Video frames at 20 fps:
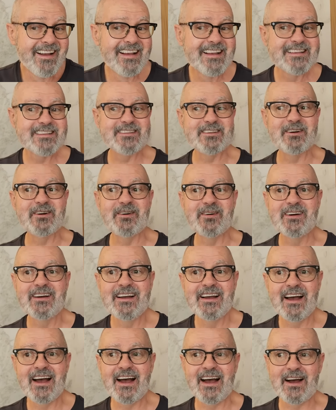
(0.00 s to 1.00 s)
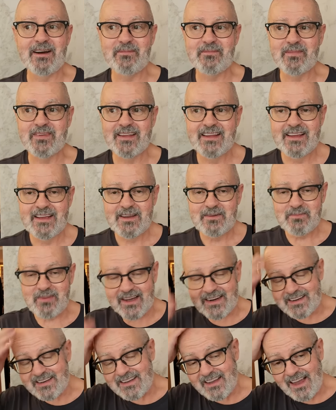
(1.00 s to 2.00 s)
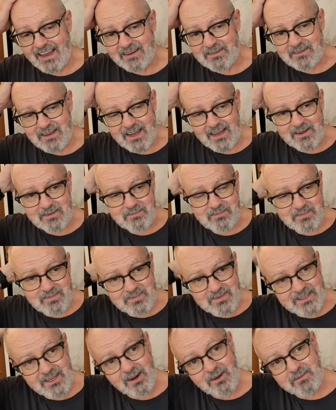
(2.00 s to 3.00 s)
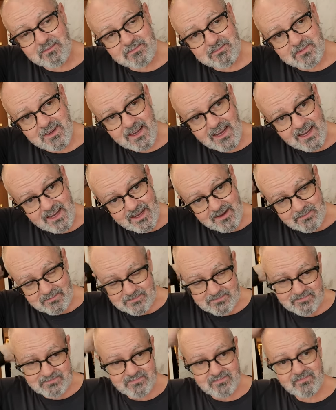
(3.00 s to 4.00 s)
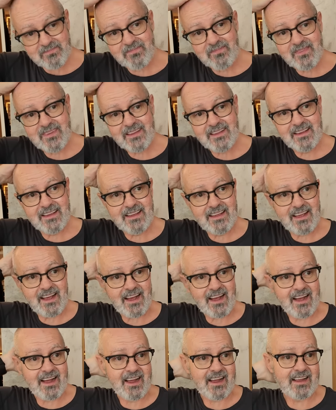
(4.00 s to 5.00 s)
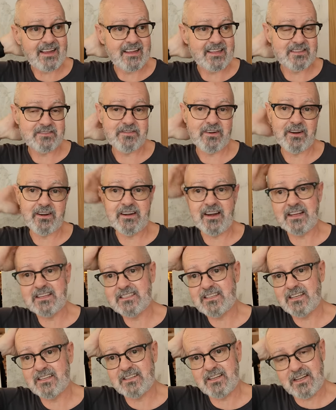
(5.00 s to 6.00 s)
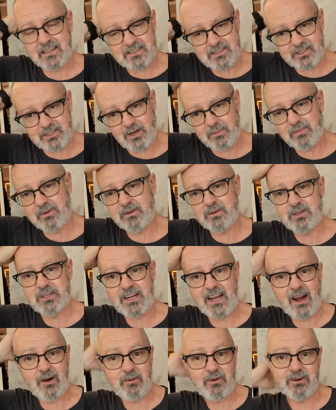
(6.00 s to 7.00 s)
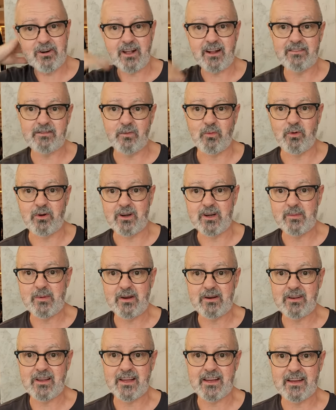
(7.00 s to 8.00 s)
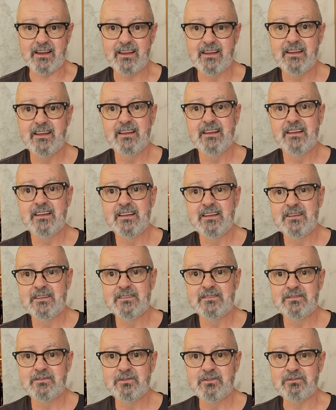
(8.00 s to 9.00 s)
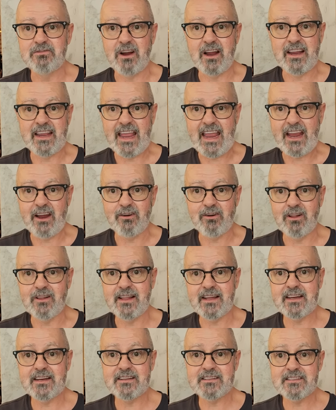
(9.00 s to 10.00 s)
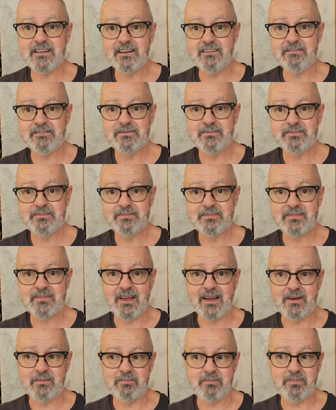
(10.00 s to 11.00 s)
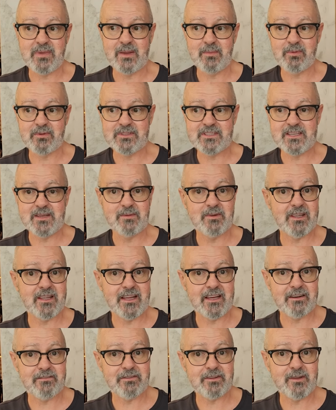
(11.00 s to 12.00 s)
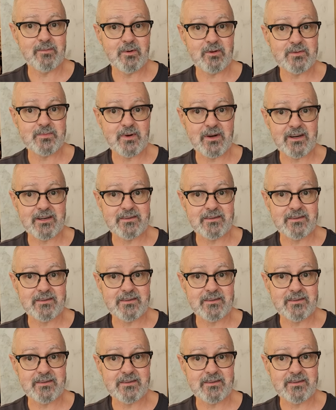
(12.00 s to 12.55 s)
So it was um, leaving you at the I, end. I, you know, um, uh, it's very nice to like jump into the shower, and not have to worry about like drying hair and all that kind of stuff. Um, people seem to like it for the most part.